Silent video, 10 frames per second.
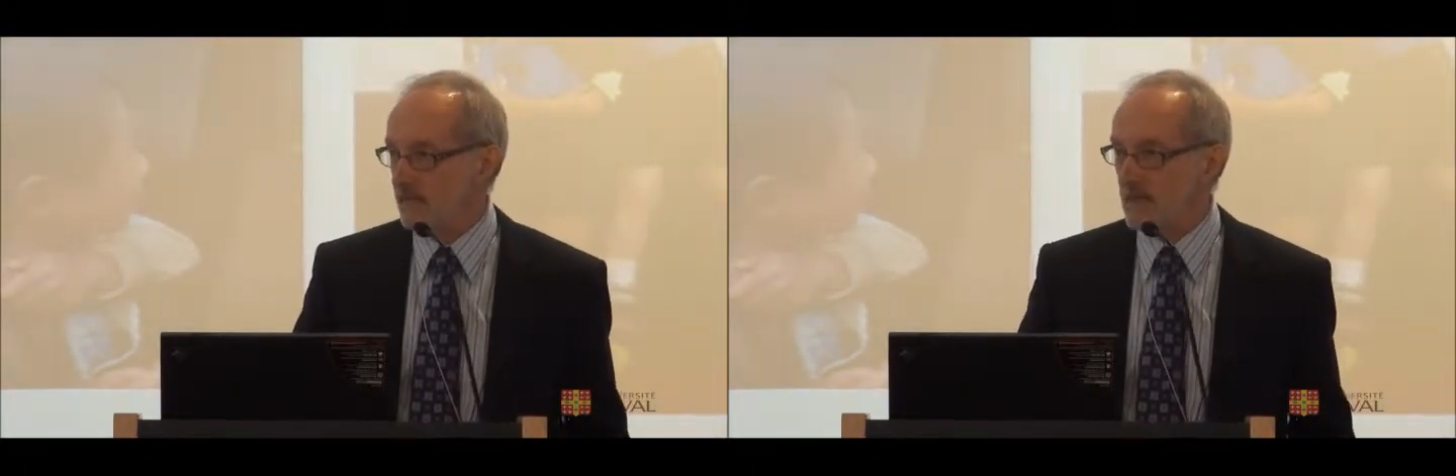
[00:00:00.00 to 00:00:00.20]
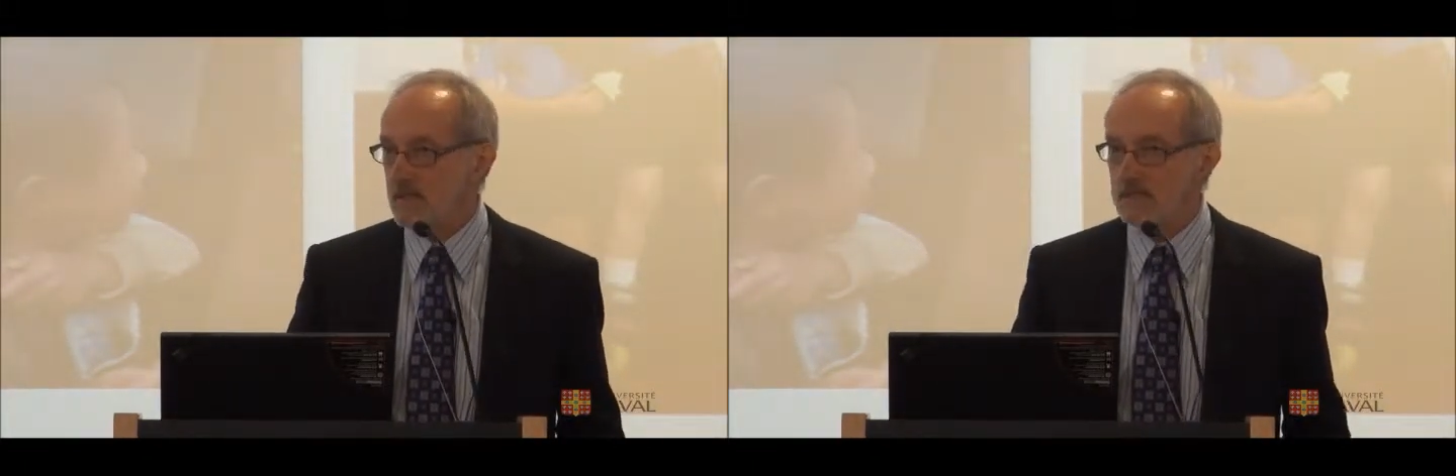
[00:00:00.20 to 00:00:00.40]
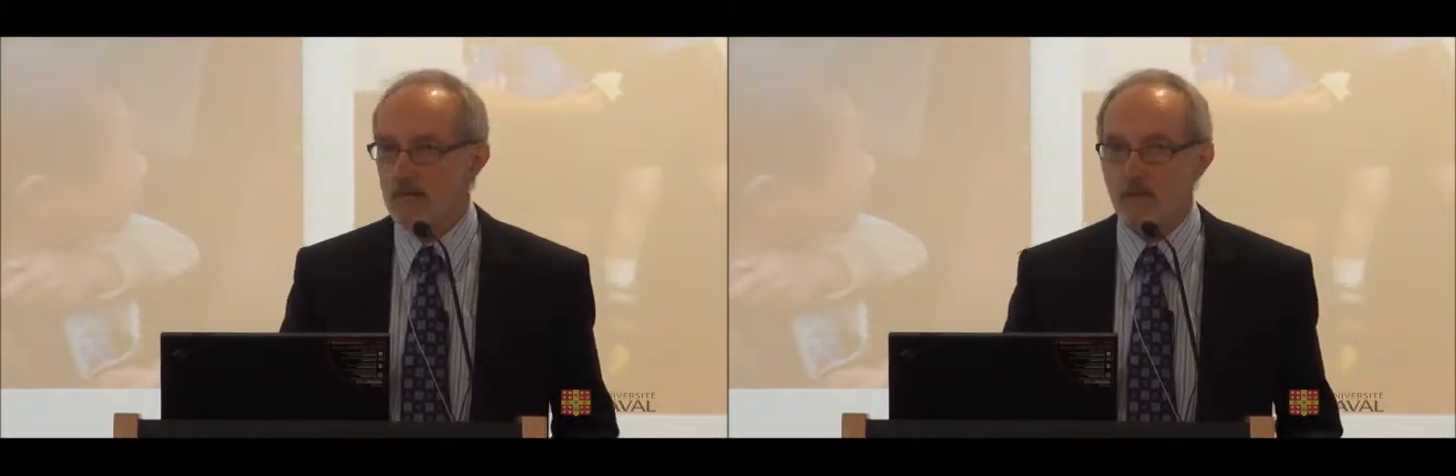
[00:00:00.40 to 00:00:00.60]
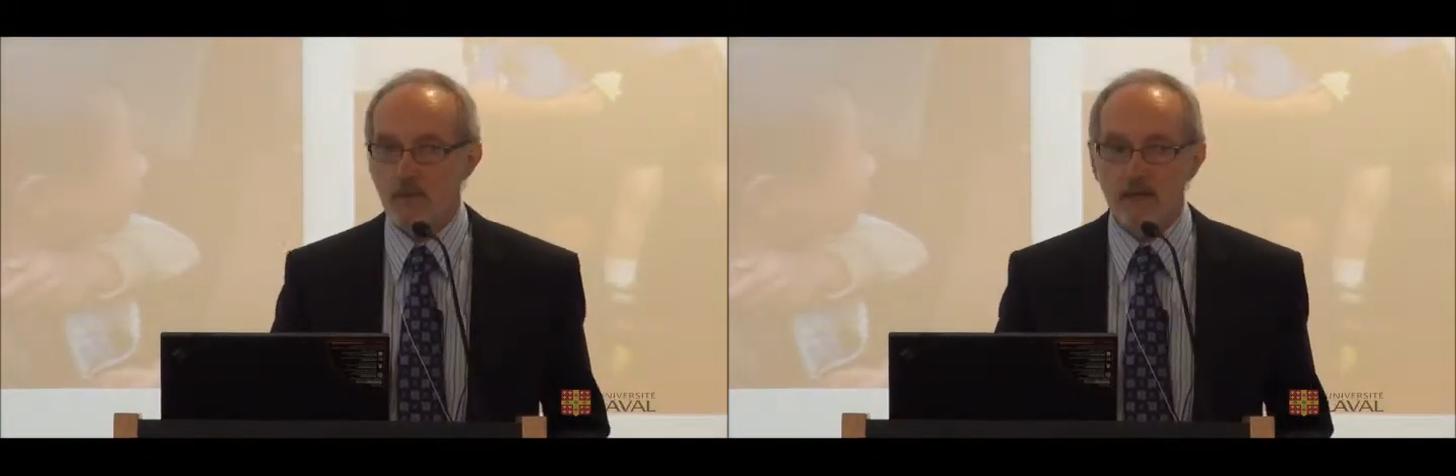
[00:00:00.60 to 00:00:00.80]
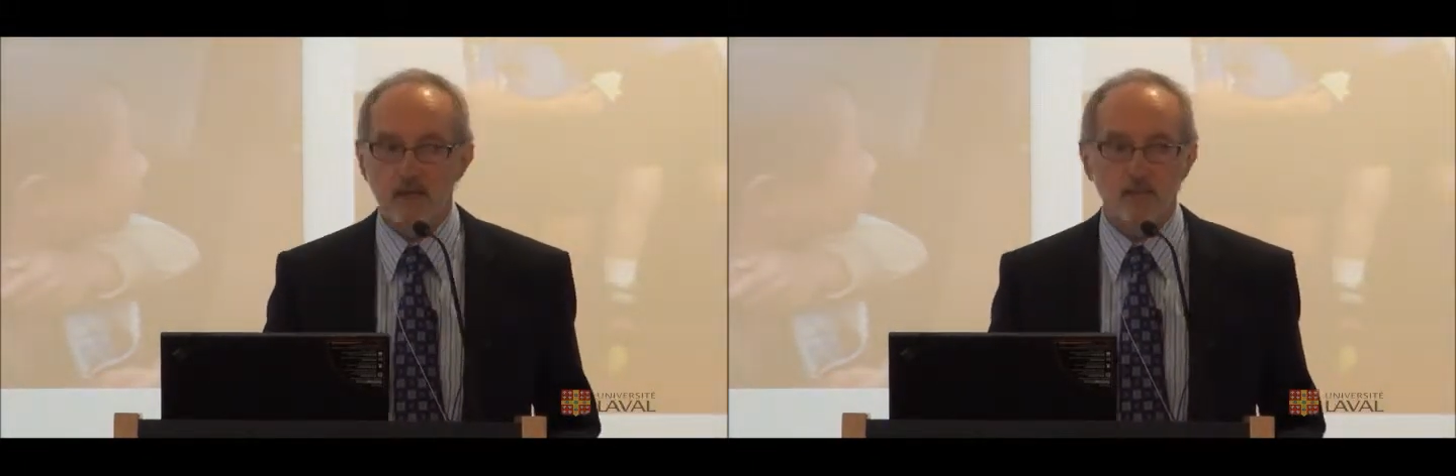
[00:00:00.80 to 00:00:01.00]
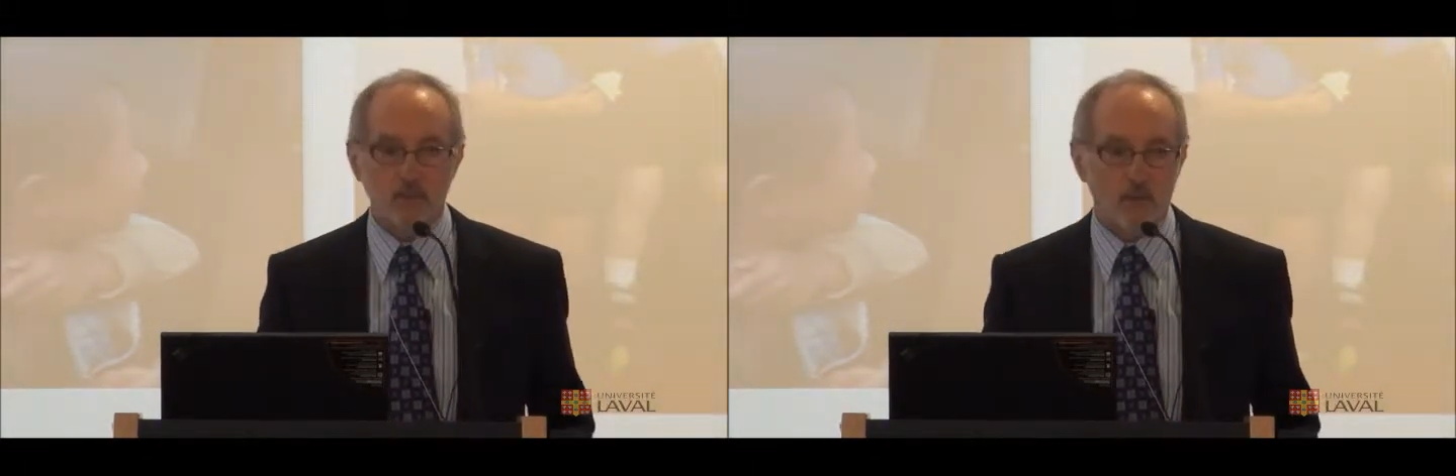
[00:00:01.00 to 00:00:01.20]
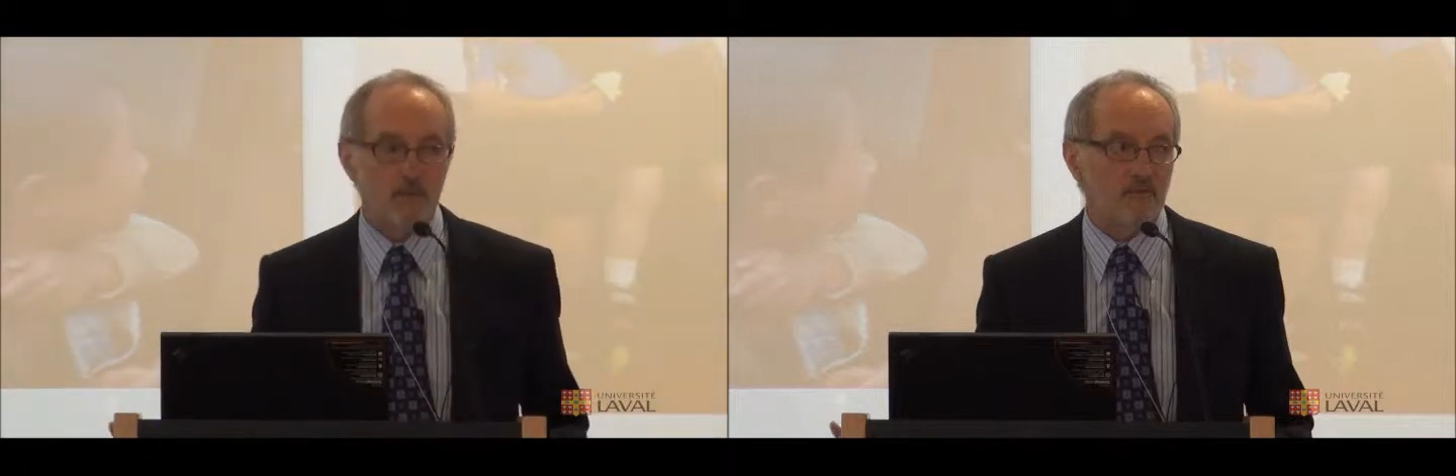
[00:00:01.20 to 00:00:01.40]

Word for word: in the same way that we're born